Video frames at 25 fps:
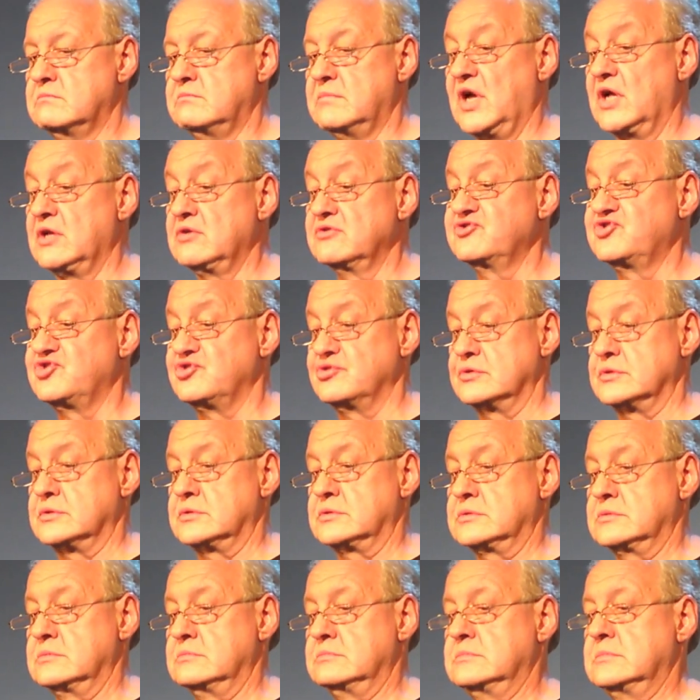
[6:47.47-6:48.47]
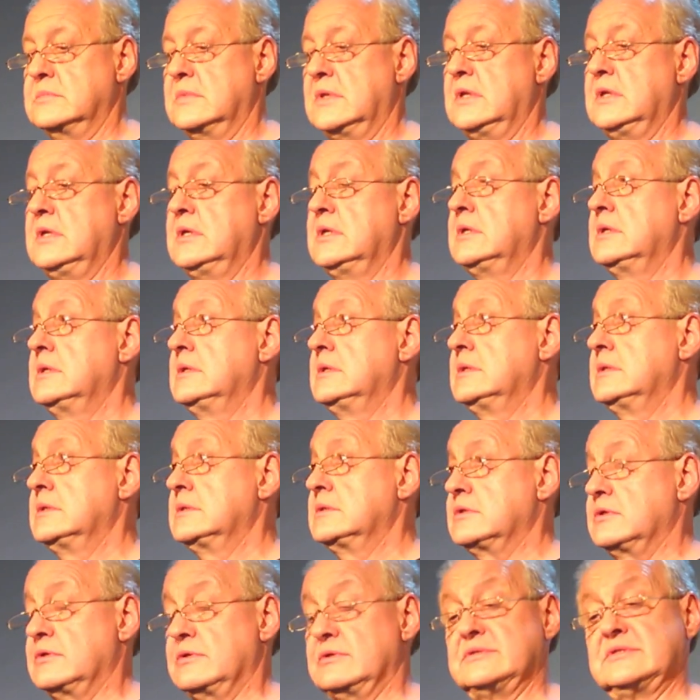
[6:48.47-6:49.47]
belches,
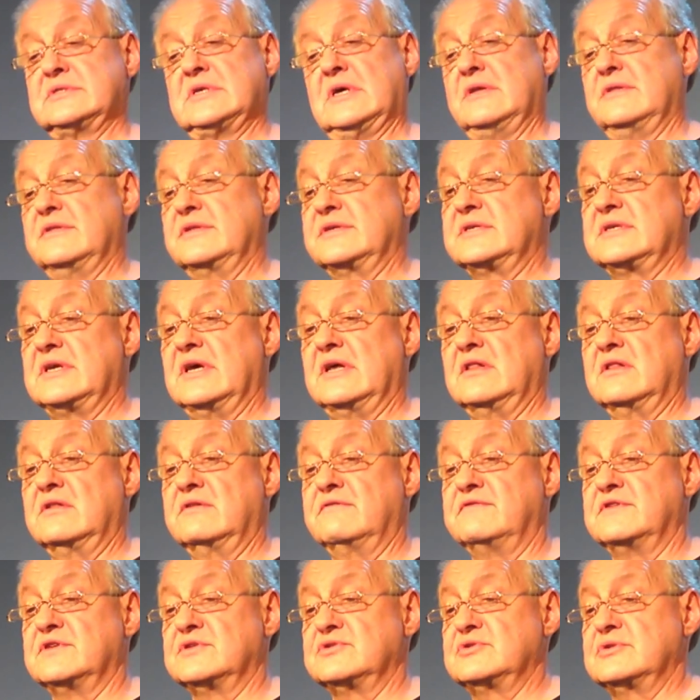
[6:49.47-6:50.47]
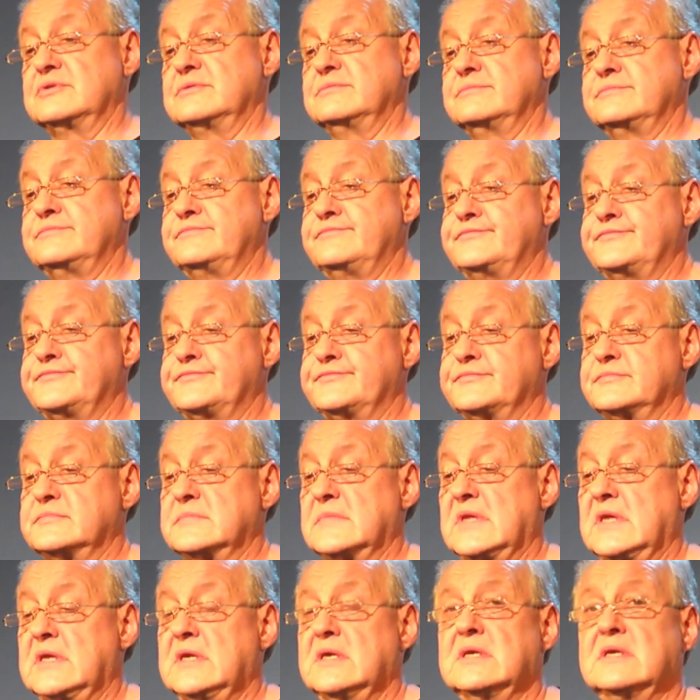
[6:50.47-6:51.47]
turns on the television.
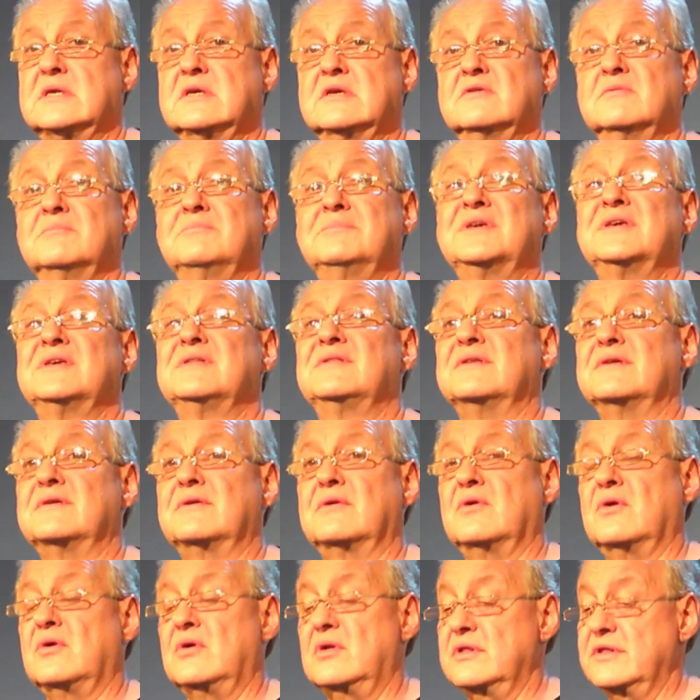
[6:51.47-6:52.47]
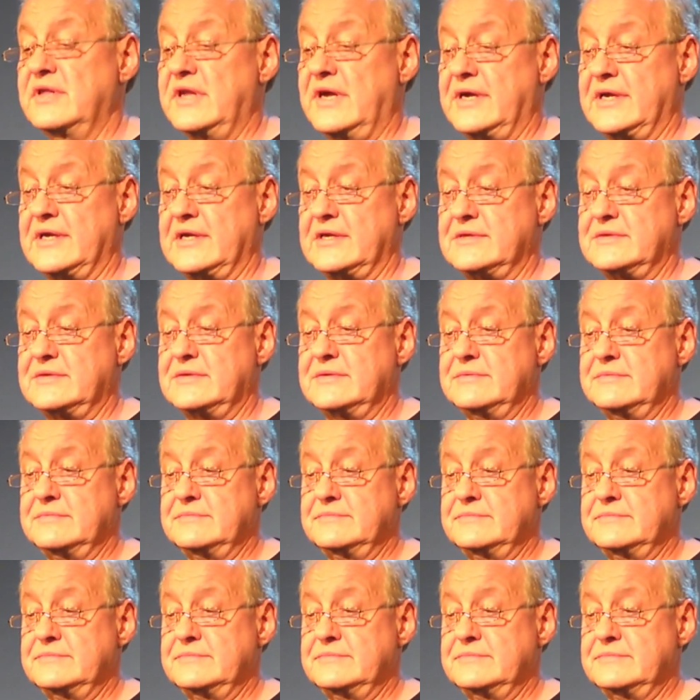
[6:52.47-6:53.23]
He'll be there all night.